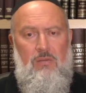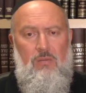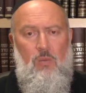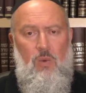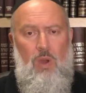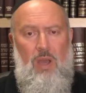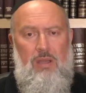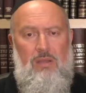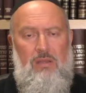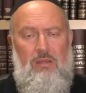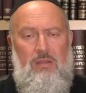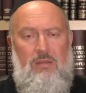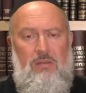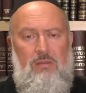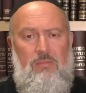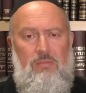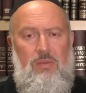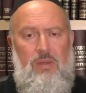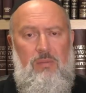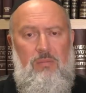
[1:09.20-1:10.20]
white
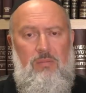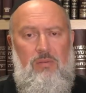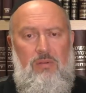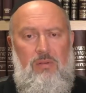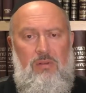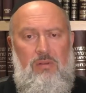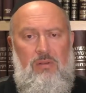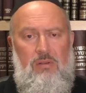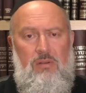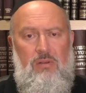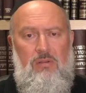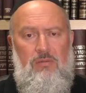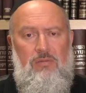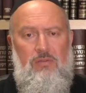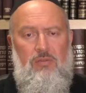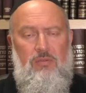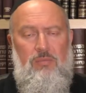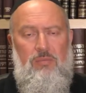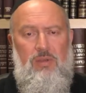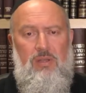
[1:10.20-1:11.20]
people of
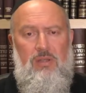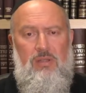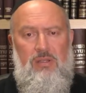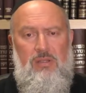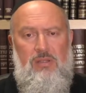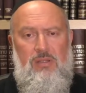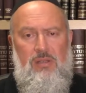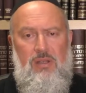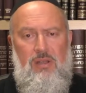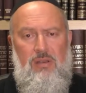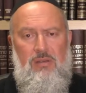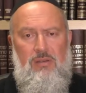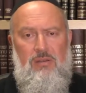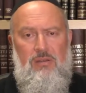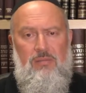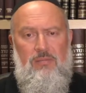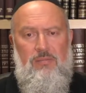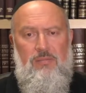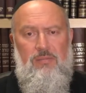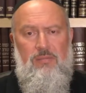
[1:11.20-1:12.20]
European descent,
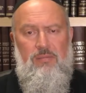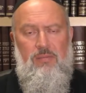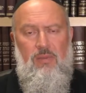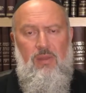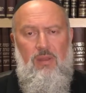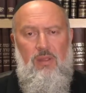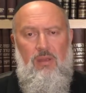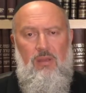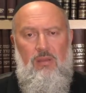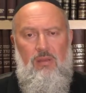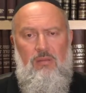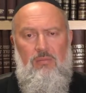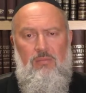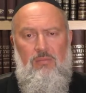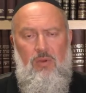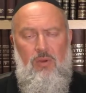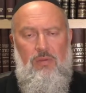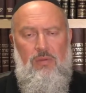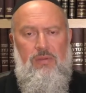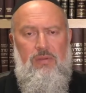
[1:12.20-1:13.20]

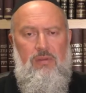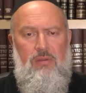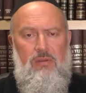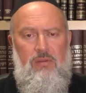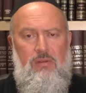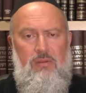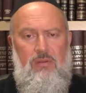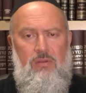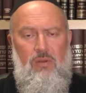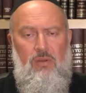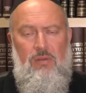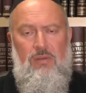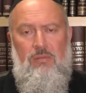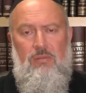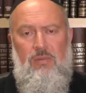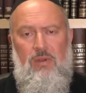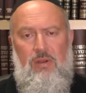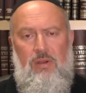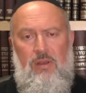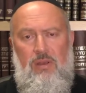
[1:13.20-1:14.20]
both in North
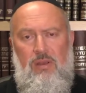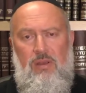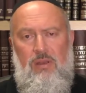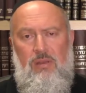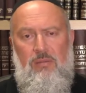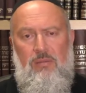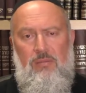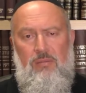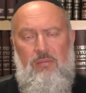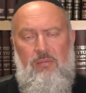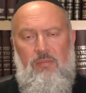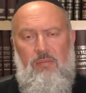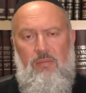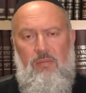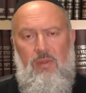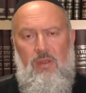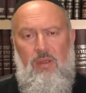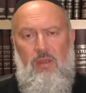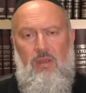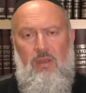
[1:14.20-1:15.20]
America
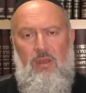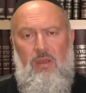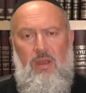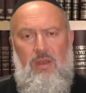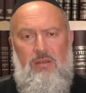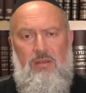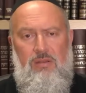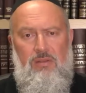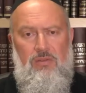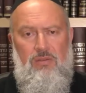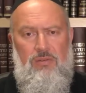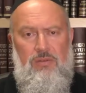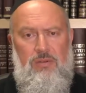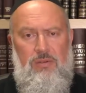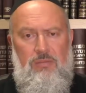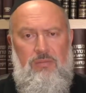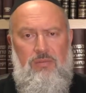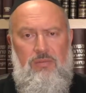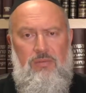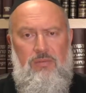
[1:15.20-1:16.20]
and in
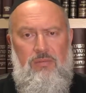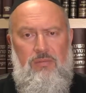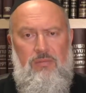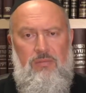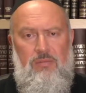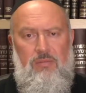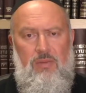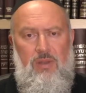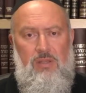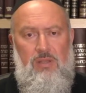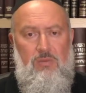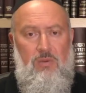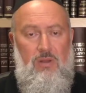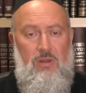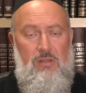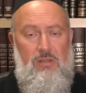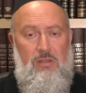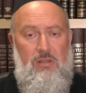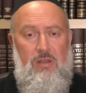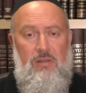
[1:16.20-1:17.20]
Europe, as well
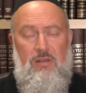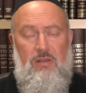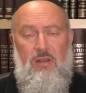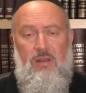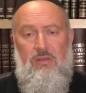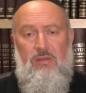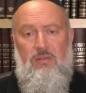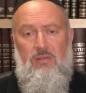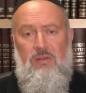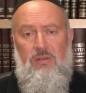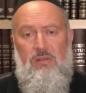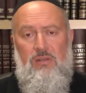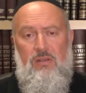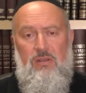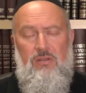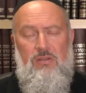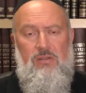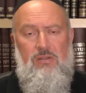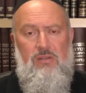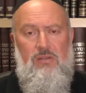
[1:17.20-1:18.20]
as in other countries
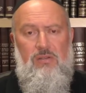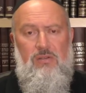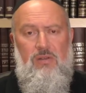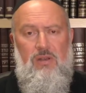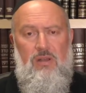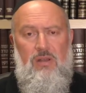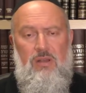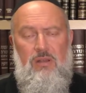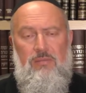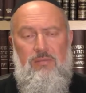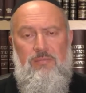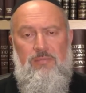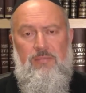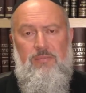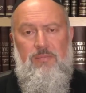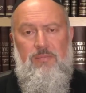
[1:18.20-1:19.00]
such as Australia.